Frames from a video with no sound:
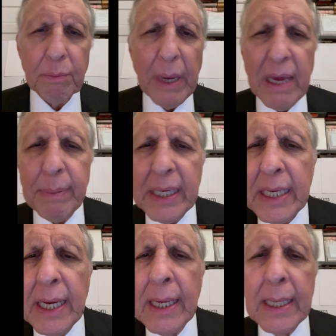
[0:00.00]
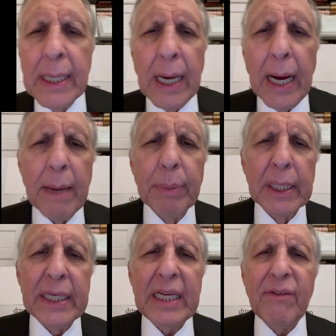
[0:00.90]
Maybe I
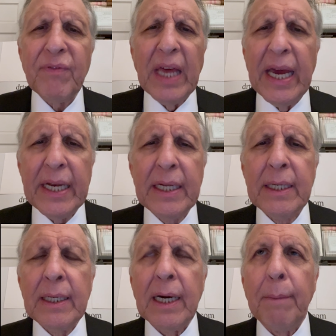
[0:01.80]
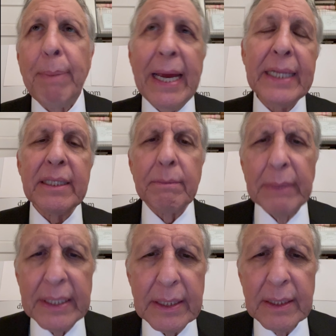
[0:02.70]
believe that
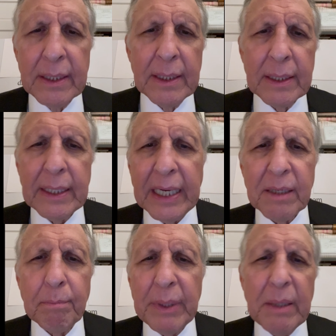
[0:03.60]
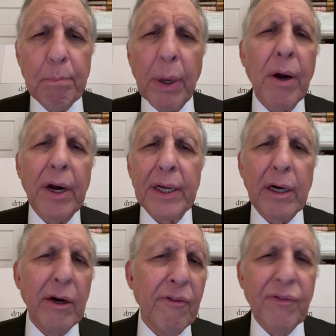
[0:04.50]
abandonment can be part
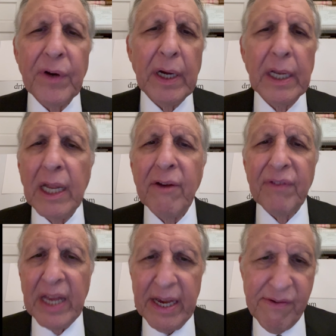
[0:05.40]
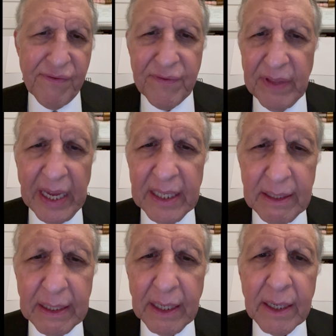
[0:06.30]
of a love life,
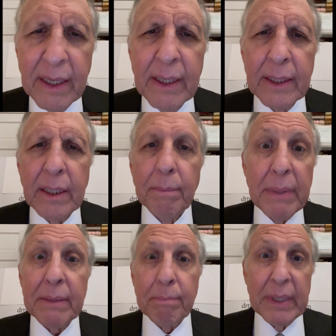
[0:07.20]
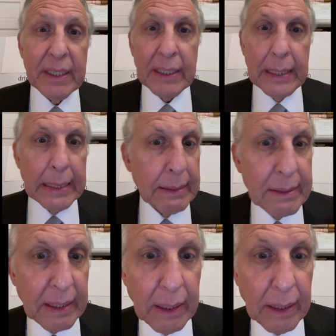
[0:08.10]
that commitment is